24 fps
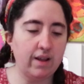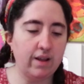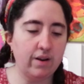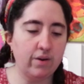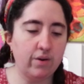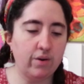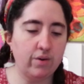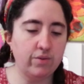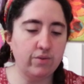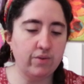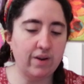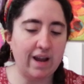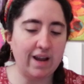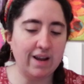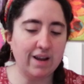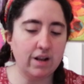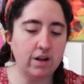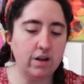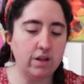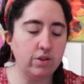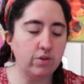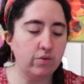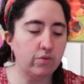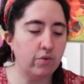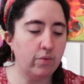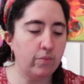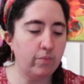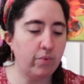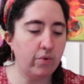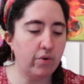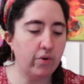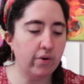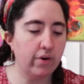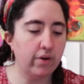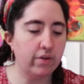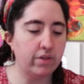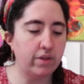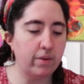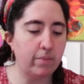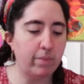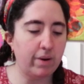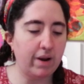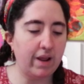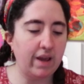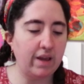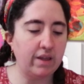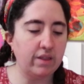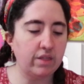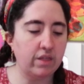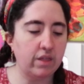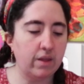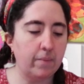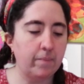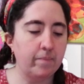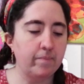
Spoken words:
little dragonlets grew bored of the place.